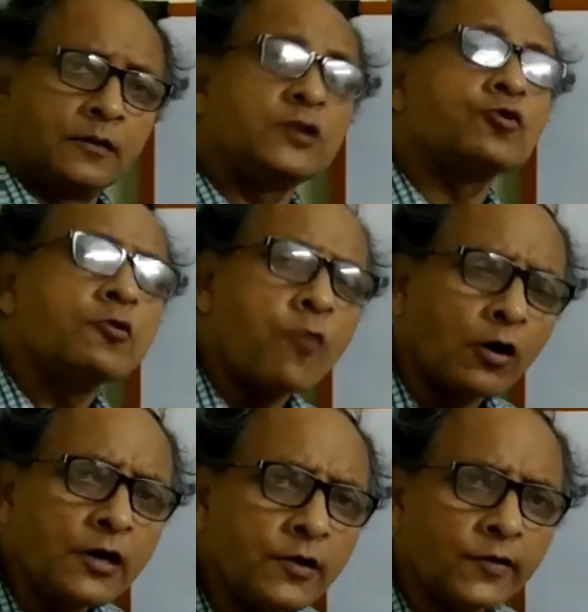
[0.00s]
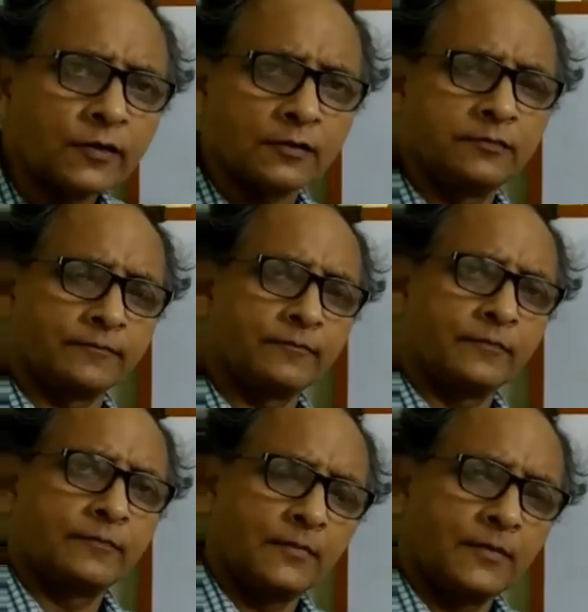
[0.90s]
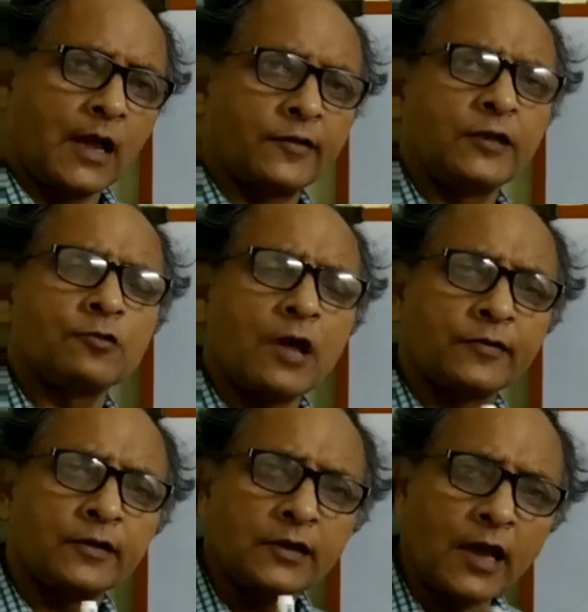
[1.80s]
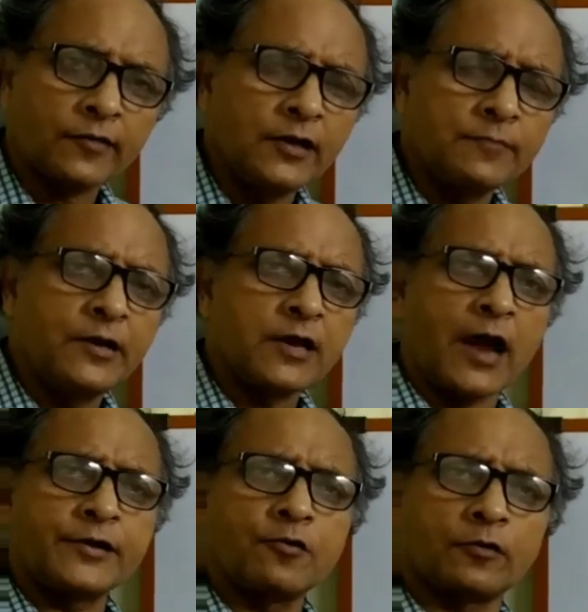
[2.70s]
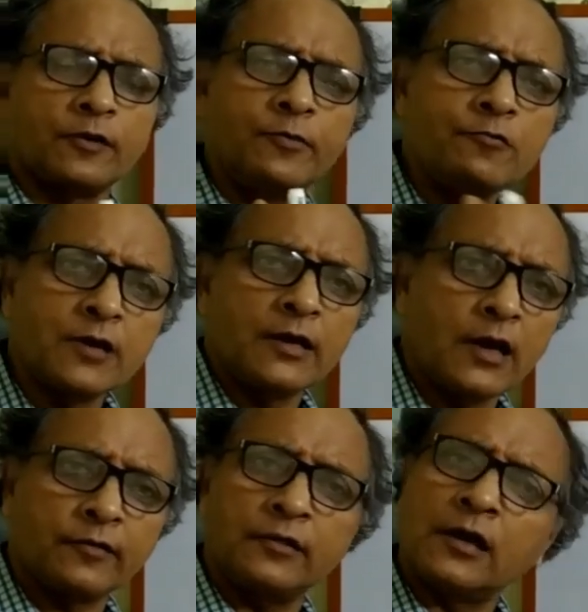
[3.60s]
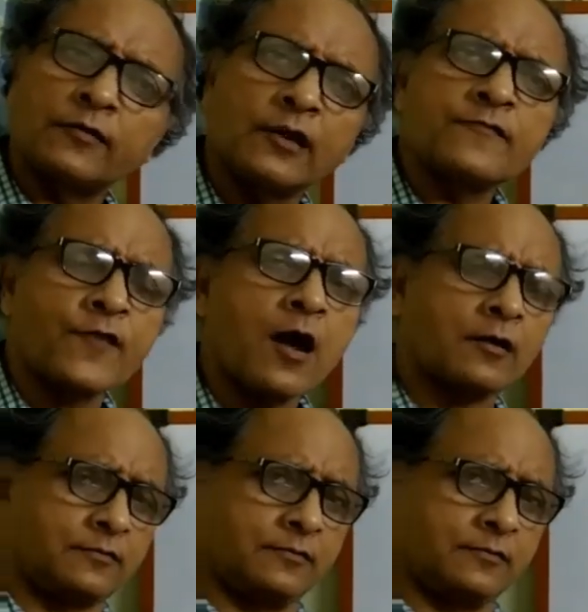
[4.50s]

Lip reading: ketone bodies, acetoacetic acid, beta hydroxybutyric acid, etc.